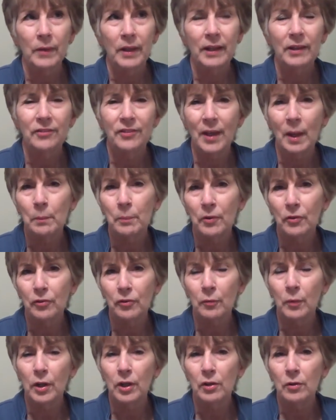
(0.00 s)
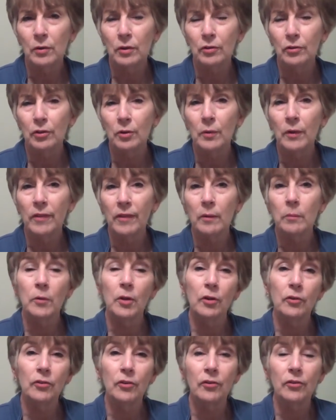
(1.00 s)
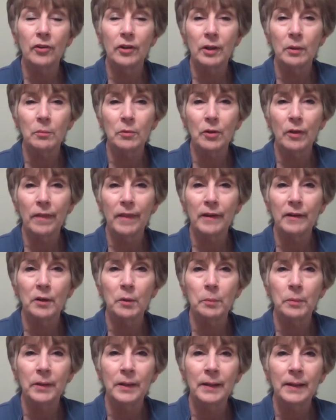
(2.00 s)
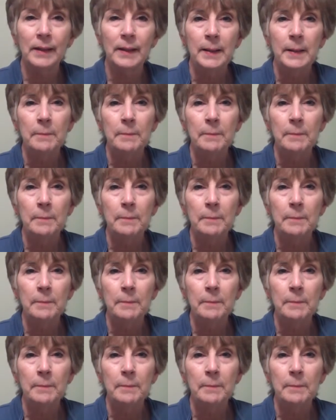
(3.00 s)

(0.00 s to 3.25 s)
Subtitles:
examples of what you can do with hypnosis and hypnotherapy.